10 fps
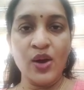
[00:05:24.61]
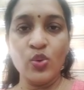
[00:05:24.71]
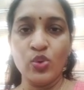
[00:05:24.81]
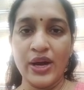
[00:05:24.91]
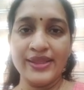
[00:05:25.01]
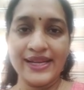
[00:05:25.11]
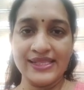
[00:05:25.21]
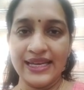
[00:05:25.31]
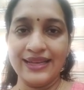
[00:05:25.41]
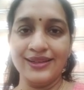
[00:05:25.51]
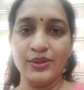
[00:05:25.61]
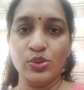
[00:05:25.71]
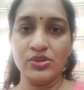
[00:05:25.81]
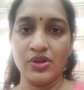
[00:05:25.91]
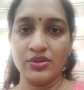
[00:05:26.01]
How that cycle
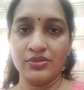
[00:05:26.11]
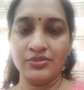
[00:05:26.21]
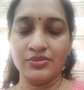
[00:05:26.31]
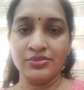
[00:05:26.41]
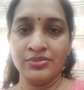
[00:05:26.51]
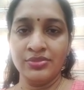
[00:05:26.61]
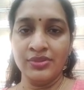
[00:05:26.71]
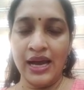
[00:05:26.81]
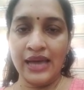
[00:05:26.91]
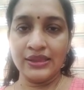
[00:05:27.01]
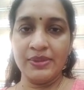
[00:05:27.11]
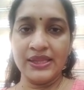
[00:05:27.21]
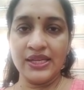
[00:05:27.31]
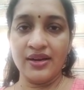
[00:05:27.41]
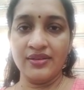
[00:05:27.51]
goes on? Adhyam
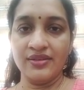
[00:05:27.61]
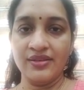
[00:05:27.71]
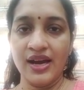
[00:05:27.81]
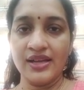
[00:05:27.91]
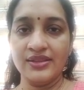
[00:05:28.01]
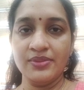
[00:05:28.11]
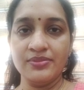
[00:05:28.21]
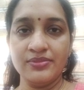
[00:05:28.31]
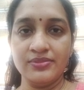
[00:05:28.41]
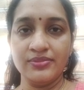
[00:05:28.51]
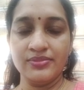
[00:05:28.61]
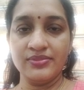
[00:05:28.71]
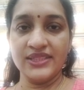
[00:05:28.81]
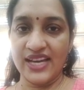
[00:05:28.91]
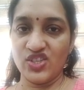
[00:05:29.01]
and the
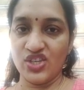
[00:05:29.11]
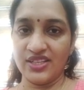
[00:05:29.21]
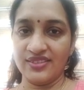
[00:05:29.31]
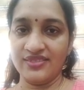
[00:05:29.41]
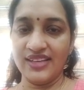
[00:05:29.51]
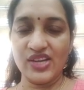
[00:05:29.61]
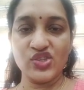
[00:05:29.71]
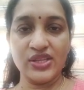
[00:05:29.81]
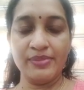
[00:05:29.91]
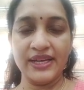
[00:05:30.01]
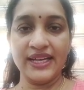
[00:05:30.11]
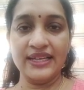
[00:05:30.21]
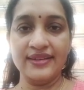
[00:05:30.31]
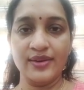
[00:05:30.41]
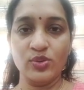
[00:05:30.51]
cash. Cash is our
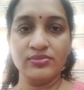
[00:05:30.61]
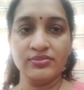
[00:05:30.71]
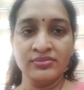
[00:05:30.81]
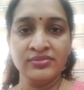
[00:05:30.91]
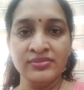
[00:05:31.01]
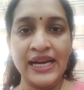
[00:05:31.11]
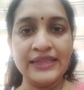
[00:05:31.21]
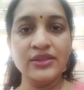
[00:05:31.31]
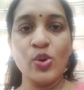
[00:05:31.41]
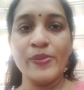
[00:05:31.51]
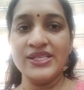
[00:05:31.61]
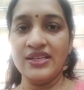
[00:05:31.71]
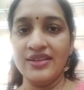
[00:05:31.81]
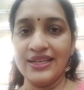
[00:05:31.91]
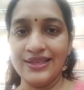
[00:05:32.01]
hand. That is raw
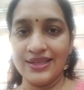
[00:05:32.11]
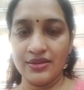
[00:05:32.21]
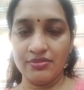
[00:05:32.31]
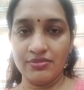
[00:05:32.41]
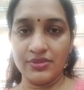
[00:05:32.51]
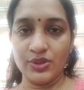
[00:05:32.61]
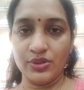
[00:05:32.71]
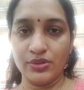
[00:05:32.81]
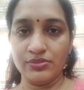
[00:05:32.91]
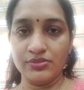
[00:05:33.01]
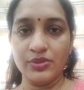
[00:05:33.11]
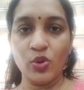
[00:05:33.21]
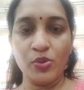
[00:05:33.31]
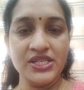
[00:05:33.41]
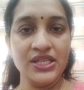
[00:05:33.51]
material.
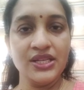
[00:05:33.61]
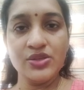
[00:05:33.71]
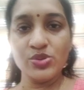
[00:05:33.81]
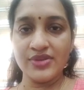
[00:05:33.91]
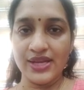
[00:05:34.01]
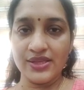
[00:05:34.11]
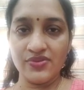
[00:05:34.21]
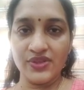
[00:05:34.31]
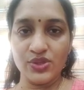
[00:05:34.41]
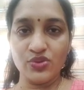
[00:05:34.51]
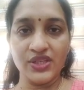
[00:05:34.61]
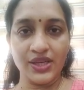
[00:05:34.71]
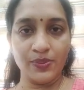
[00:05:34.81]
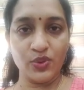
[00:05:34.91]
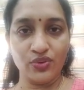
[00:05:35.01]
Raw material to transfer to
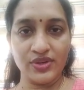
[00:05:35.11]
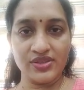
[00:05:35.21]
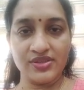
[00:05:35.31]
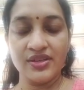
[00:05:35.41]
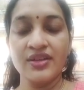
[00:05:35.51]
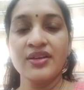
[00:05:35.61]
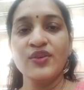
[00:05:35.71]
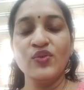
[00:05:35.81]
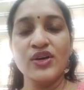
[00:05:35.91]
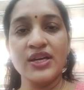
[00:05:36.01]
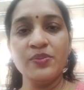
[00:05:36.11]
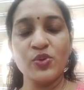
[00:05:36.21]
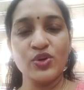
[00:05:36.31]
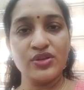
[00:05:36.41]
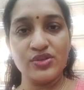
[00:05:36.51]
work in progress. Work in
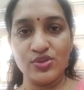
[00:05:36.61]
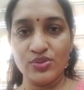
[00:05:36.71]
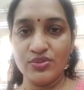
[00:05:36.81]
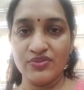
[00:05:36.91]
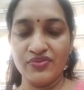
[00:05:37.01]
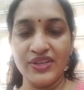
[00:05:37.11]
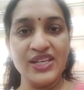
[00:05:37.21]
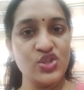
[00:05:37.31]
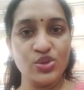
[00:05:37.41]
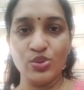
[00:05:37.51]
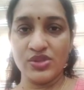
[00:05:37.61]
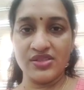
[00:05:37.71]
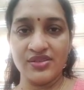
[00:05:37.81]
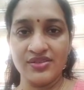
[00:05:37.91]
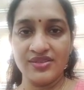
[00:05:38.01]
progress to finished
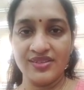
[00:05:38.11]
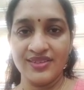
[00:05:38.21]
goods.